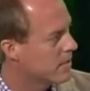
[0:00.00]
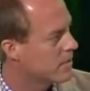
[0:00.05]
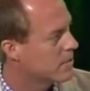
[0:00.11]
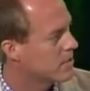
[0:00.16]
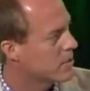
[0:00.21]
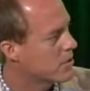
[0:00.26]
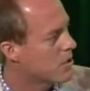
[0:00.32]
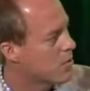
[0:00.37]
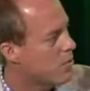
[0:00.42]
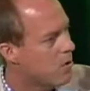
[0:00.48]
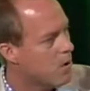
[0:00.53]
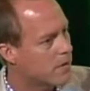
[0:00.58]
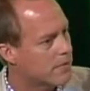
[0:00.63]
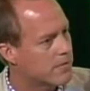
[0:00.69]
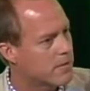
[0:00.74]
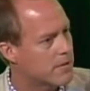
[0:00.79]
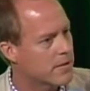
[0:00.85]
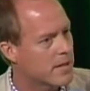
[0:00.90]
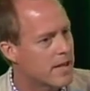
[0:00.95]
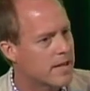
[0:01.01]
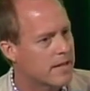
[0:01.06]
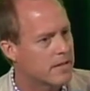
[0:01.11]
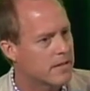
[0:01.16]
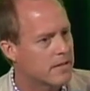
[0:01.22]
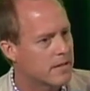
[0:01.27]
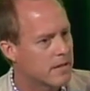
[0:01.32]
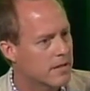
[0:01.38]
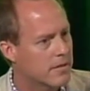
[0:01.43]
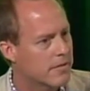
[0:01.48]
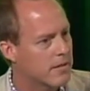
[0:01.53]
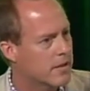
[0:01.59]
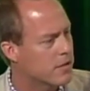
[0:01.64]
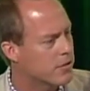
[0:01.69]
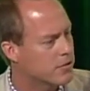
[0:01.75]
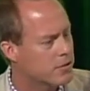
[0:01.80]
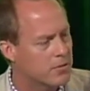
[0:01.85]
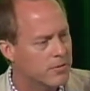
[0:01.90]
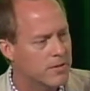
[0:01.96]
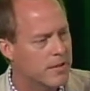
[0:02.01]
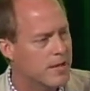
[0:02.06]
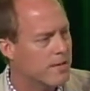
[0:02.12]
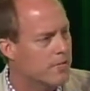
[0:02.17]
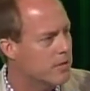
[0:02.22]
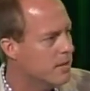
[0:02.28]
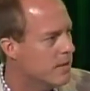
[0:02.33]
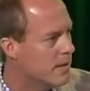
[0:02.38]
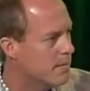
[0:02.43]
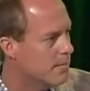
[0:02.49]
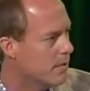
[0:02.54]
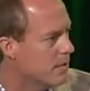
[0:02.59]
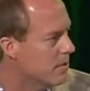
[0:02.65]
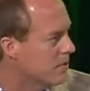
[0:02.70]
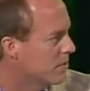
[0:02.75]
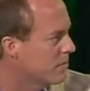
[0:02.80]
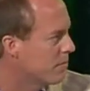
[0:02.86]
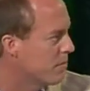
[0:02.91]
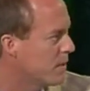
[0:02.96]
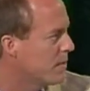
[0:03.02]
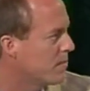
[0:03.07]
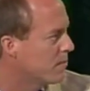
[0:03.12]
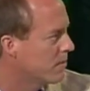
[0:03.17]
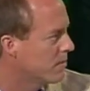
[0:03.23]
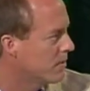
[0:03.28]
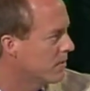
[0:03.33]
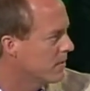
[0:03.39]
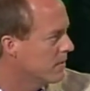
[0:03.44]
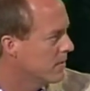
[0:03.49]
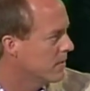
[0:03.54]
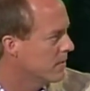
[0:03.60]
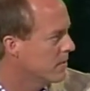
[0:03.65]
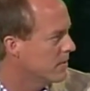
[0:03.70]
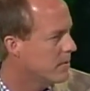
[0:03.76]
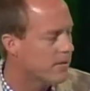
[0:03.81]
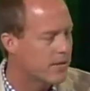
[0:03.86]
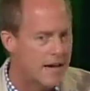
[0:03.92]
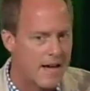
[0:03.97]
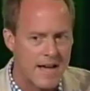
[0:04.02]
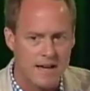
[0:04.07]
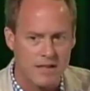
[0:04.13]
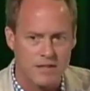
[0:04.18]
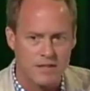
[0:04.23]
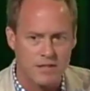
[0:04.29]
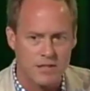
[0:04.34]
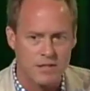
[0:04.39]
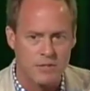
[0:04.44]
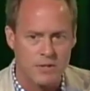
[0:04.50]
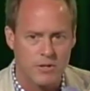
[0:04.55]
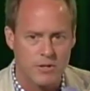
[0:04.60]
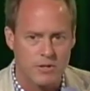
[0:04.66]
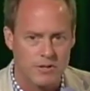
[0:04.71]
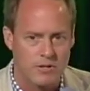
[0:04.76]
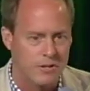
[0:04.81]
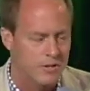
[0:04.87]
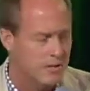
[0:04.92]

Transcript: to go off to that thing, because you'll never get millions of people to that experience.